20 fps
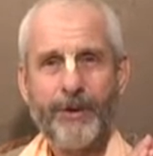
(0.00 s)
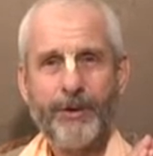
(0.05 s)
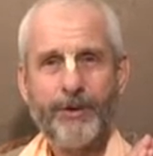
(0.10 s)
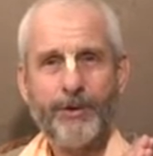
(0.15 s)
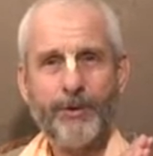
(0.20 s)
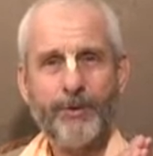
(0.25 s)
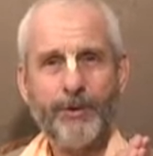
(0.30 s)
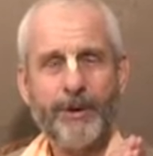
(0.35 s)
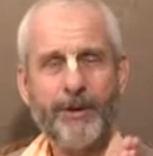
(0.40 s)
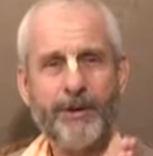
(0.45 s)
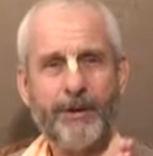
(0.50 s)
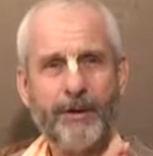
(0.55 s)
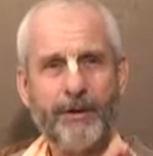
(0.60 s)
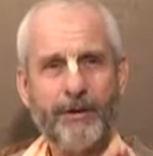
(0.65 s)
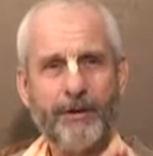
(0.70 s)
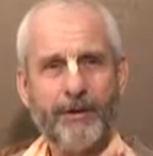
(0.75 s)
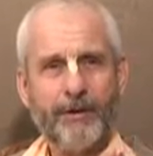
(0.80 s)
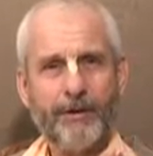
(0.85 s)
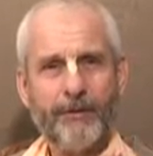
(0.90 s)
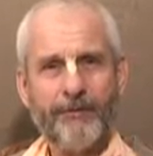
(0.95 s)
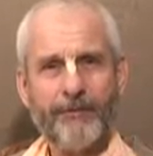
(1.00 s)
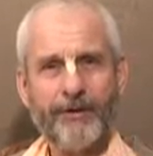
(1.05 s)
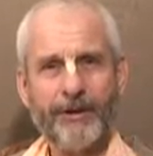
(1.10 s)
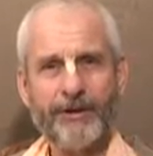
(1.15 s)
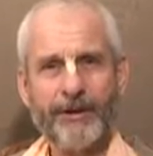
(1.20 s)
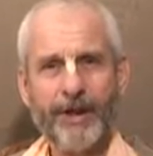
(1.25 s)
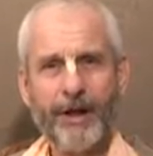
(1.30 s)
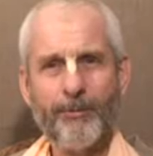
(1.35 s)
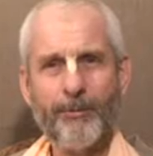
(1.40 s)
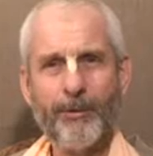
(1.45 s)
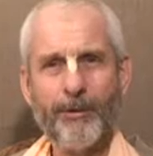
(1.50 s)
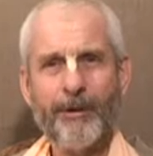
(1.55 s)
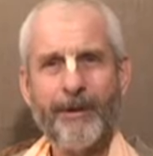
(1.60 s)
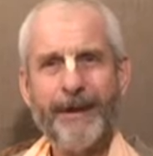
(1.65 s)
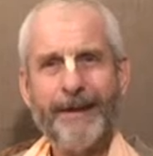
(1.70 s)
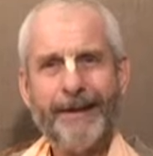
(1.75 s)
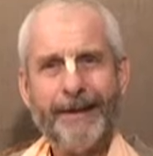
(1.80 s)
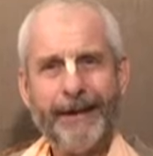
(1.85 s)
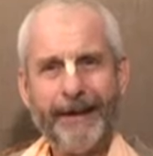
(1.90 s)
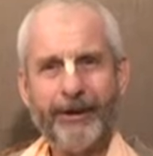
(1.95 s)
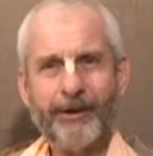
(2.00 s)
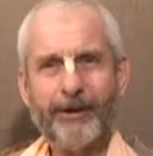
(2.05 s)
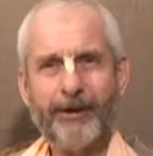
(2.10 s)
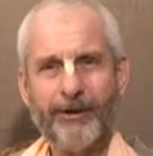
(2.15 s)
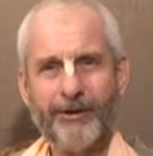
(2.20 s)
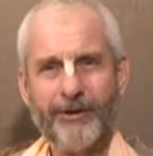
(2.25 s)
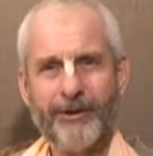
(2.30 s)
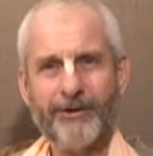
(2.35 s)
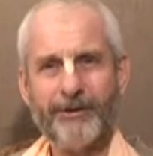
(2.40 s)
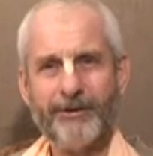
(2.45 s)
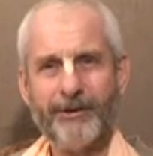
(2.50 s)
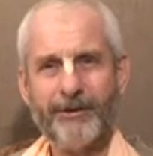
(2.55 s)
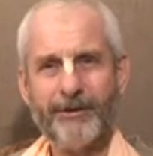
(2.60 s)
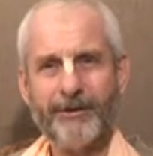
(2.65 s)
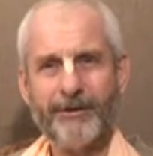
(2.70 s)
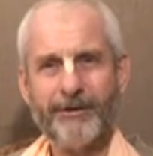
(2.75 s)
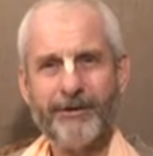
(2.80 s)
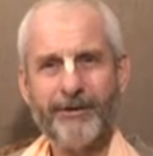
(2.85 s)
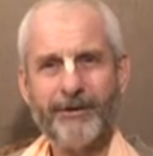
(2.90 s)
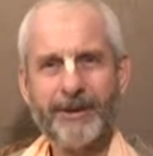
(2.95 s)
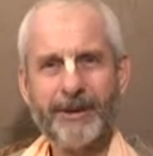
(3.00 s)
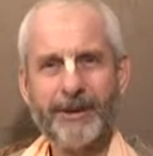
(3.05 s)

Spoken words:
So for example, Hitler is a